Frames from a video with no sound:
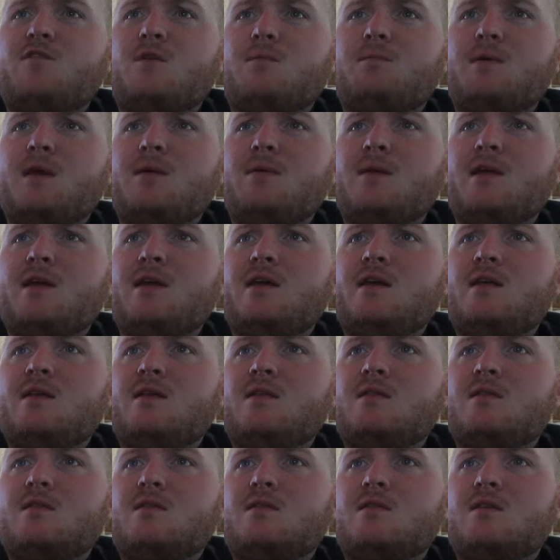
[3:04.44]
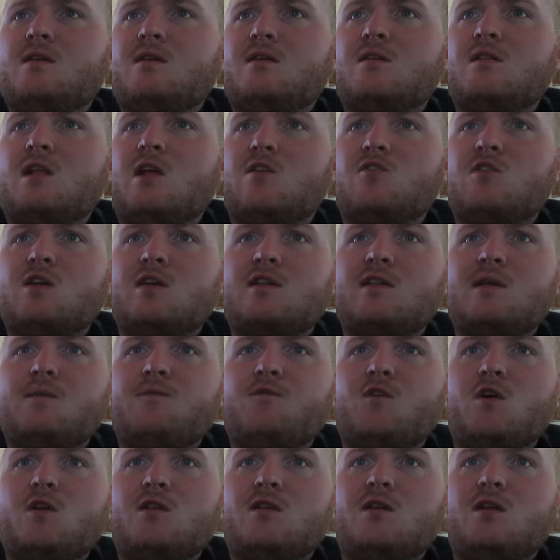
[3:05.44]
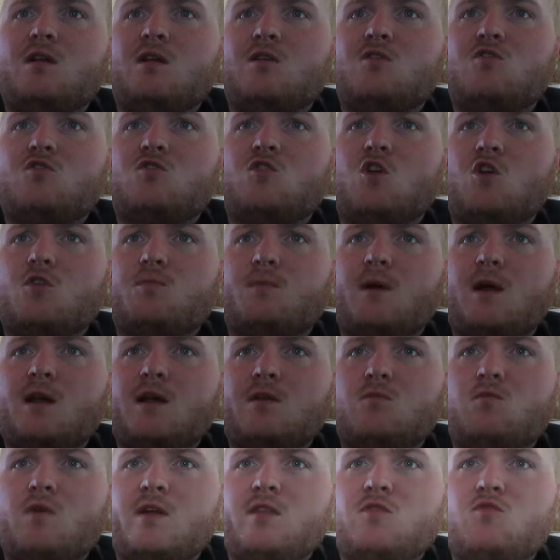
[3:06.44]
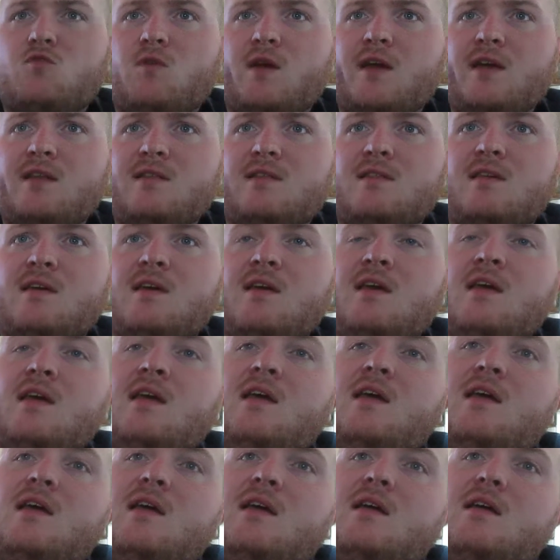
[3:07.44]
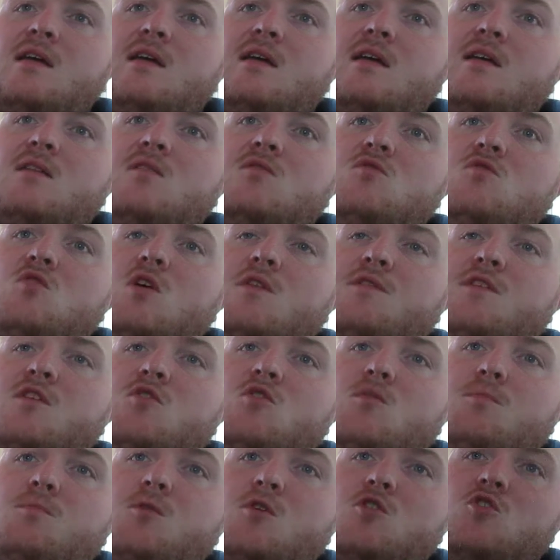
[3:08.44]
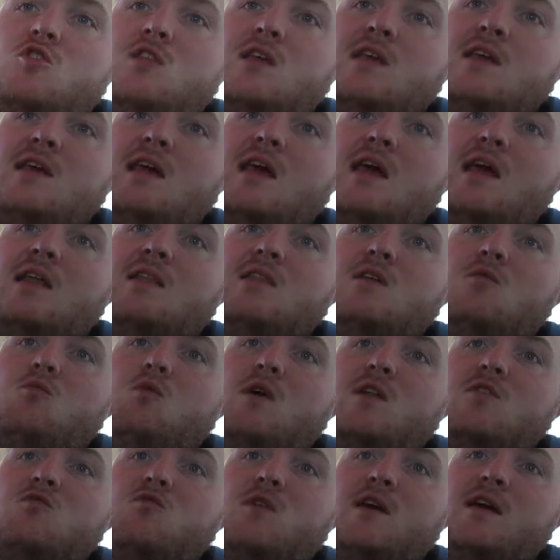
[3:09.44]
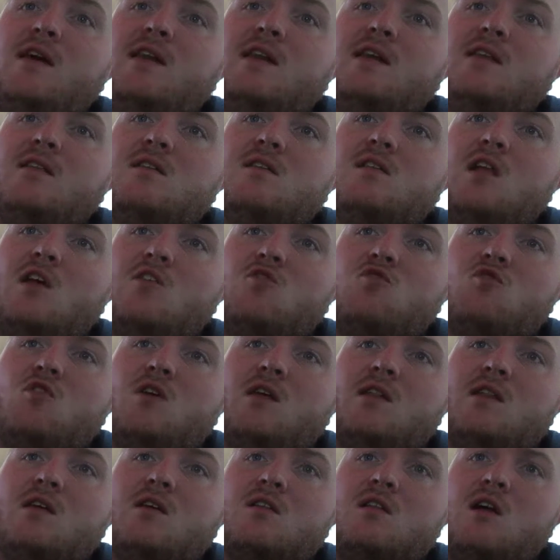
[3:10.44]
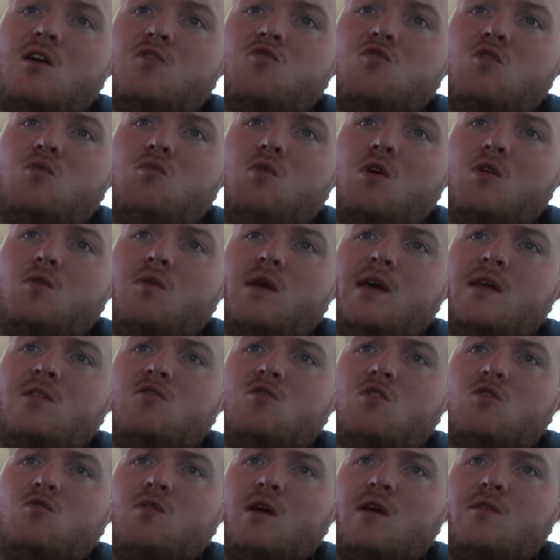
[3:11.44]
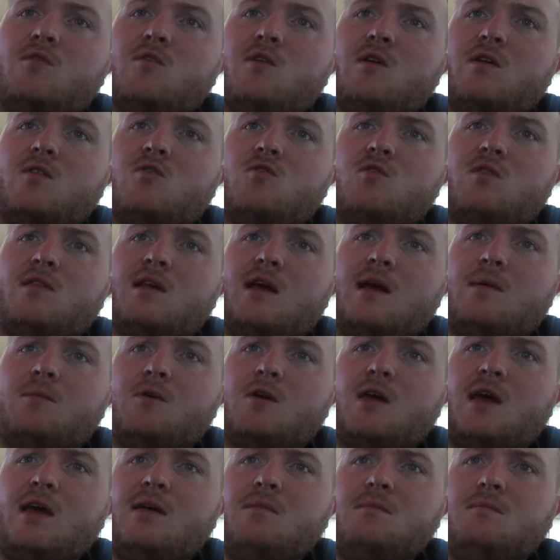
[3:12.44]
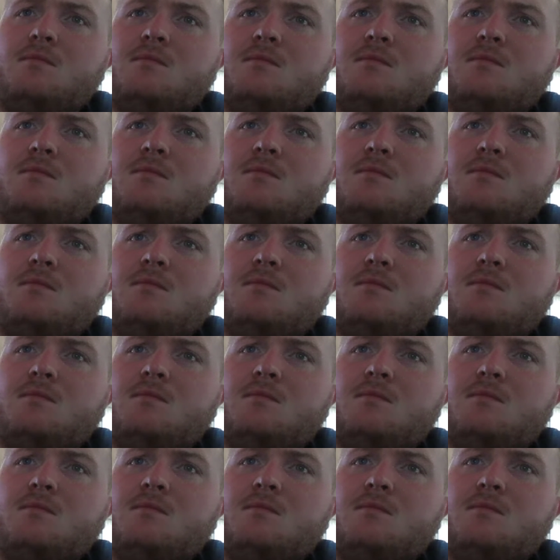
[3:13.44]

from Peabody to Gloucester, except for a little slow spot on 128. North is approaching the end of 128 in Gloucester on the Gloucester roadway, so trust the extra time, okay?